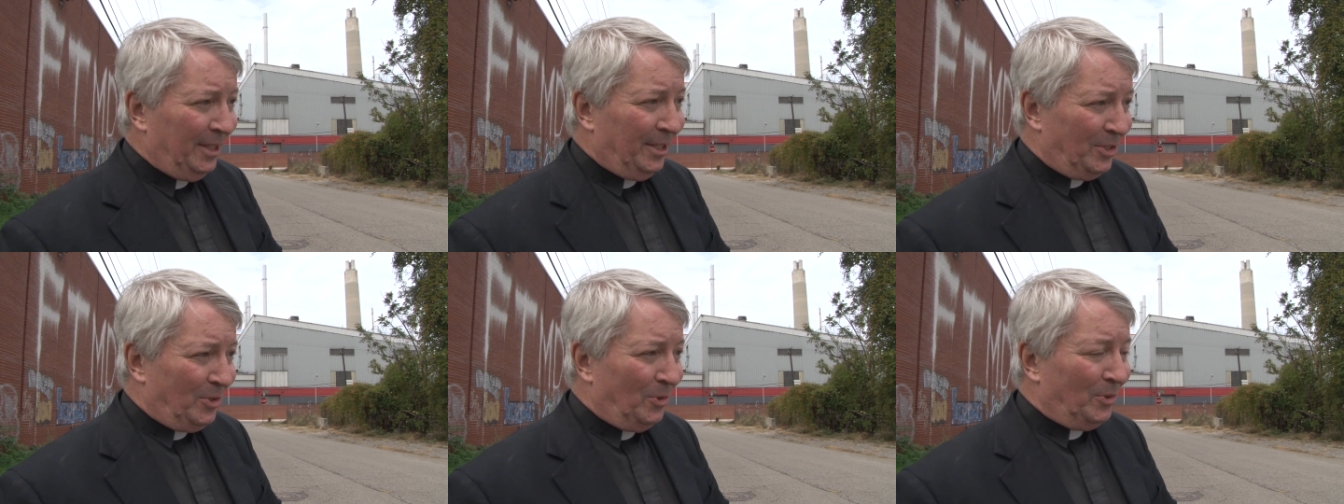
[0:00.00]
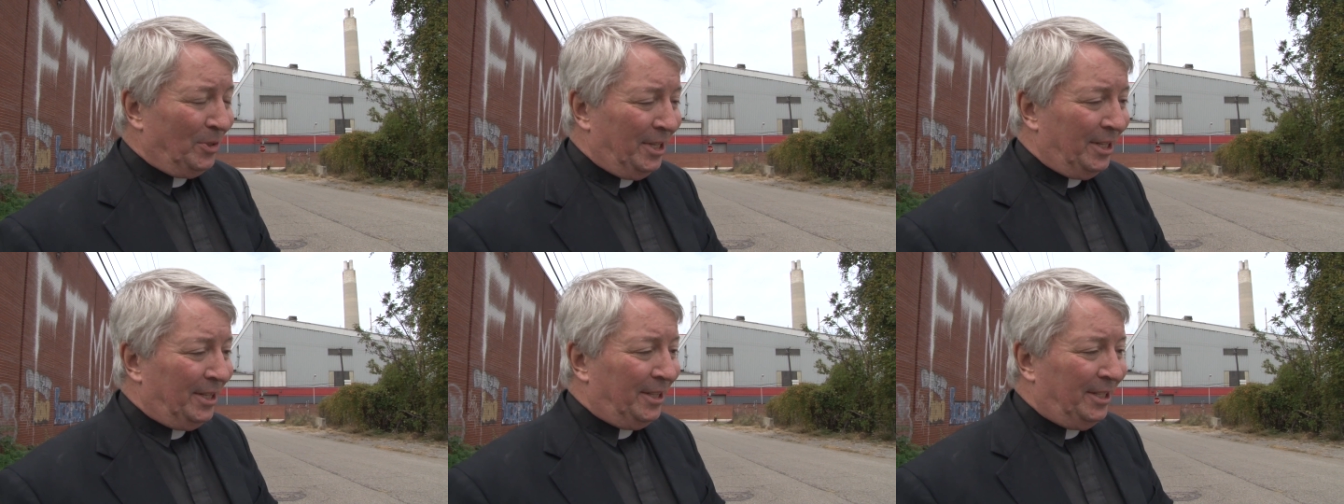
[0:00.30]

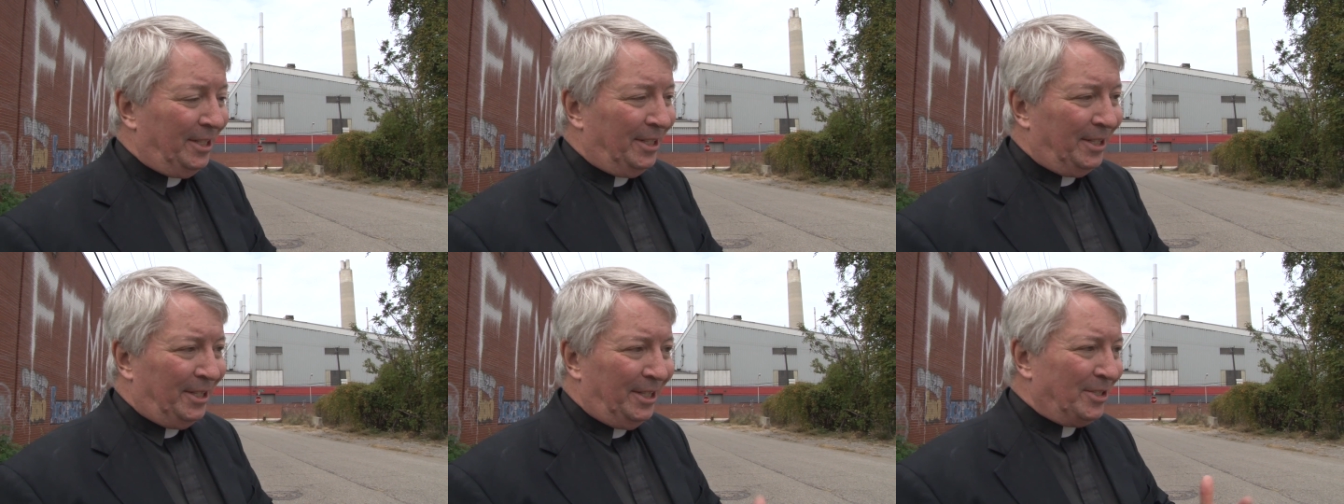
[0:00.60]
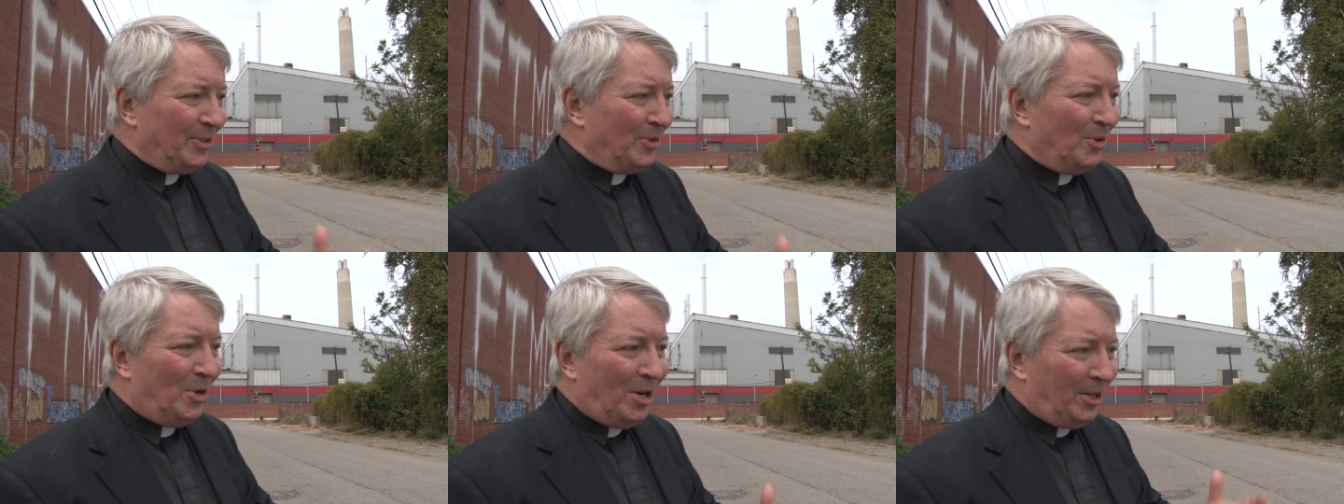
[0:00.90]
So
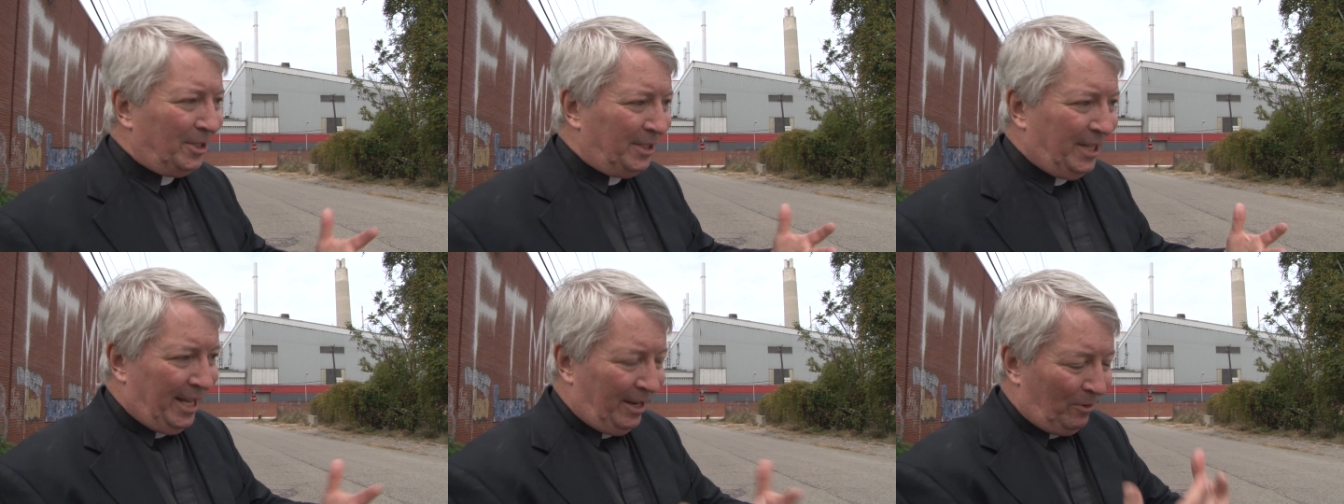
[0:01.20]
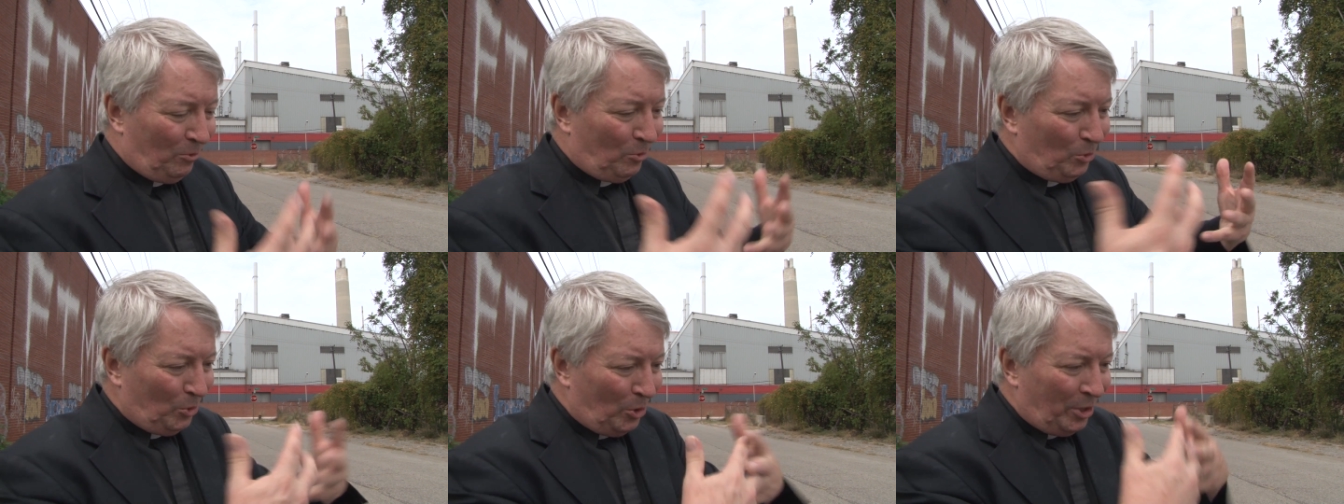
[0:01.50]
these are all kind
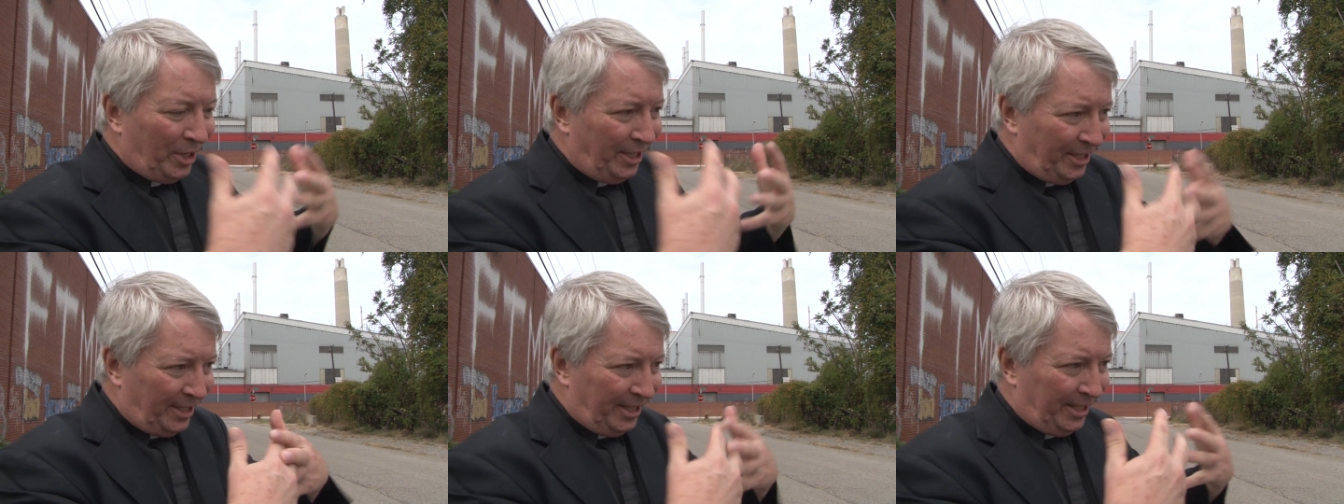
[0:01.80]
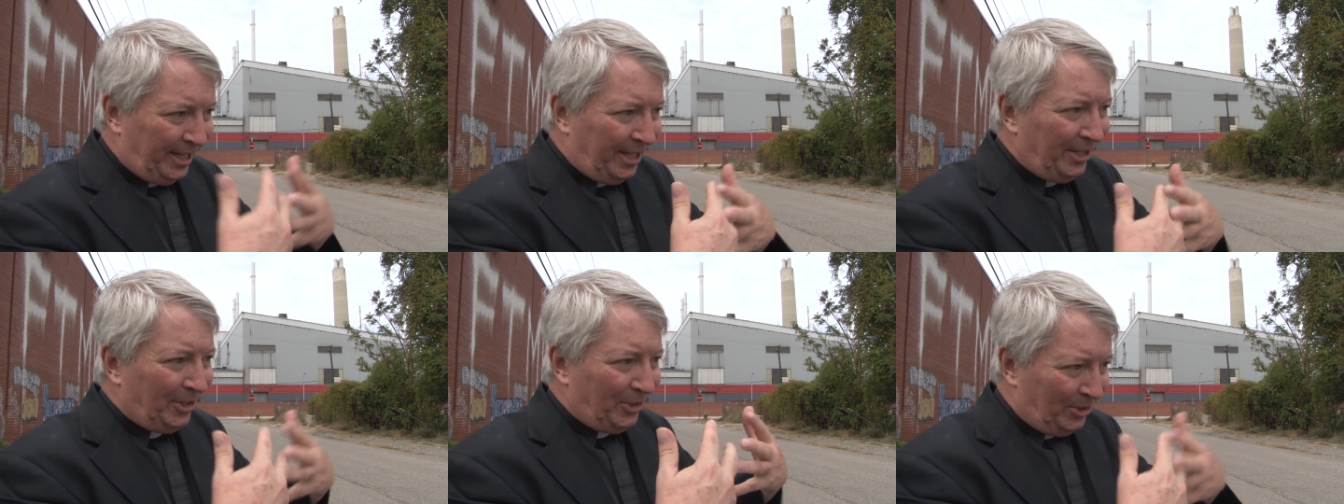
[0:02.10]
of working
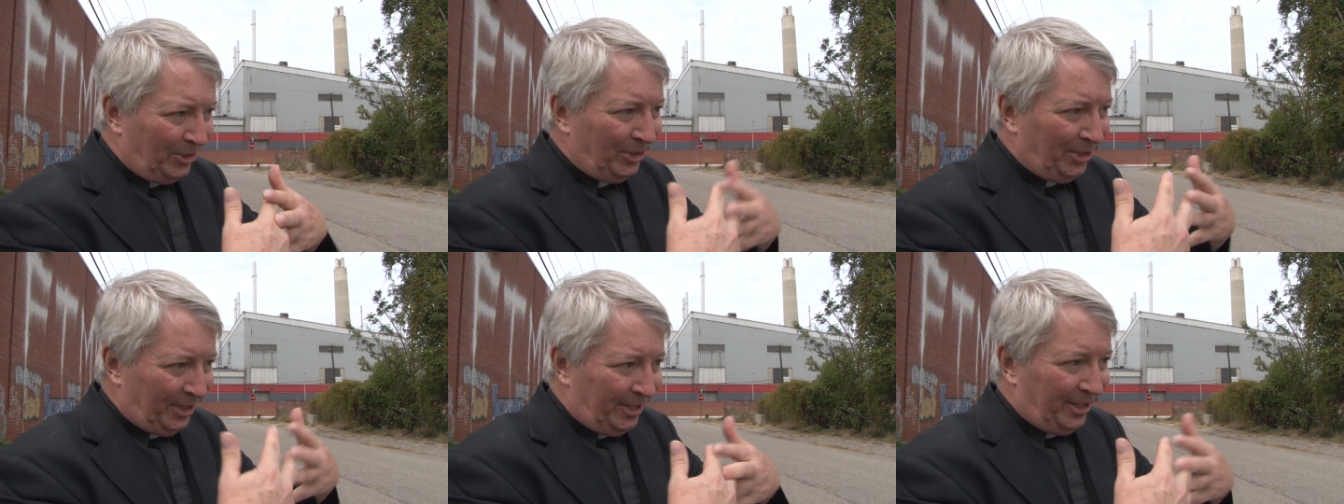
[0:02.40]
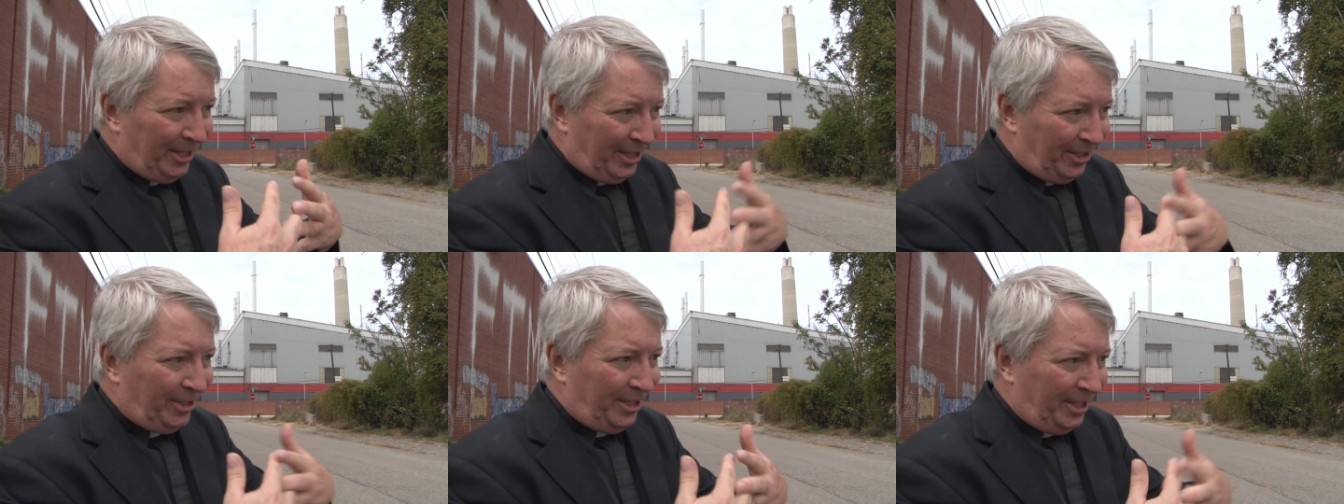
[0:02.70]
together,
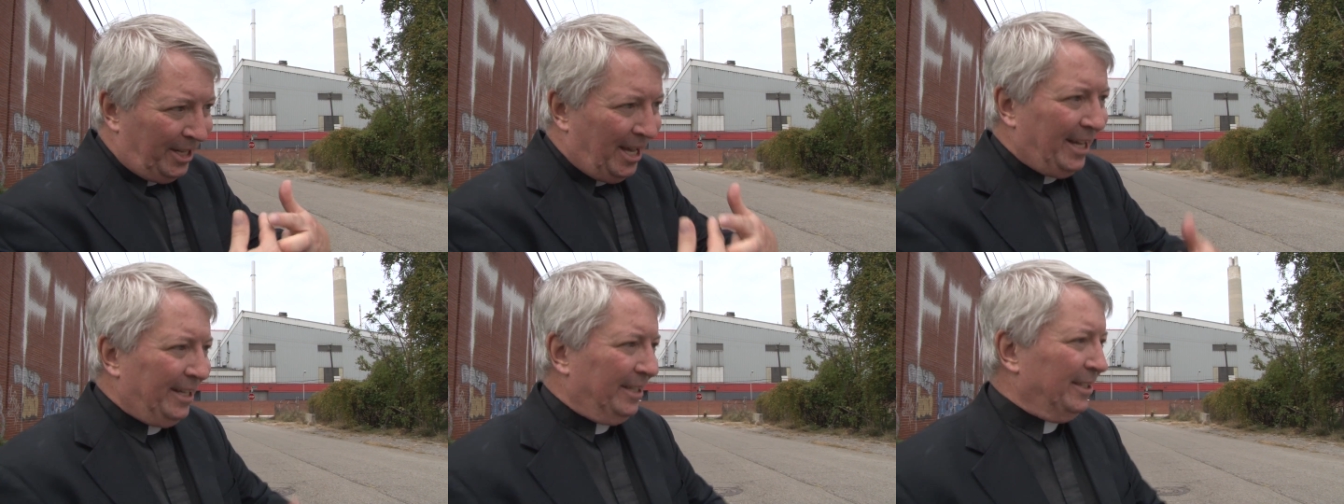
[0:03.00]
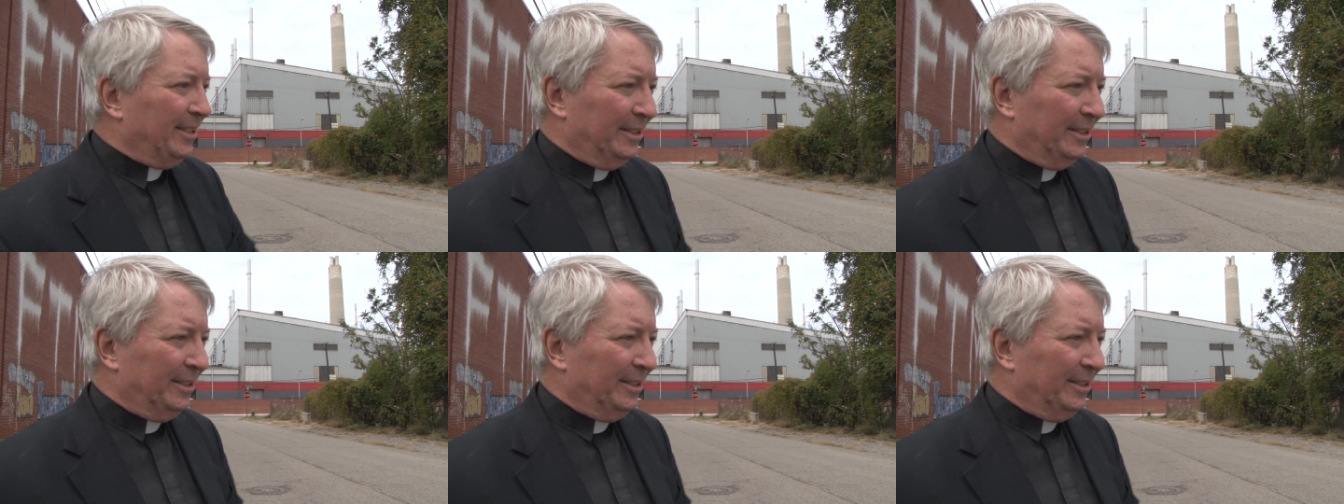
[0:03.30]
are they not?